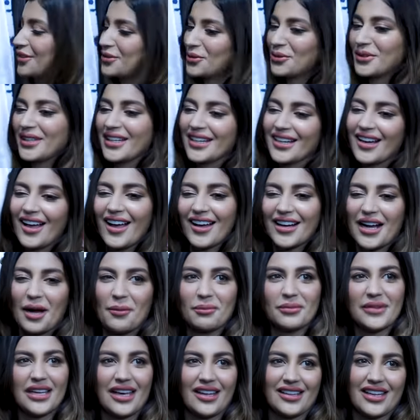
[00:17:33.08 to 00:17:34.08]
ye thuni la
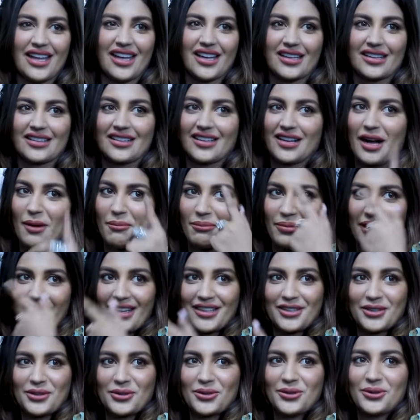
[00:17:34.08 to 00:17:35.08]
kammiya da irukku
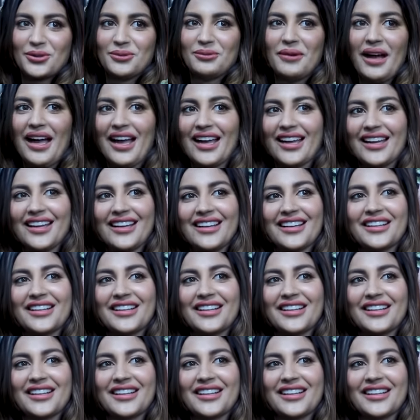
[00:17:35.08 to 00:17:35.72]
compared to my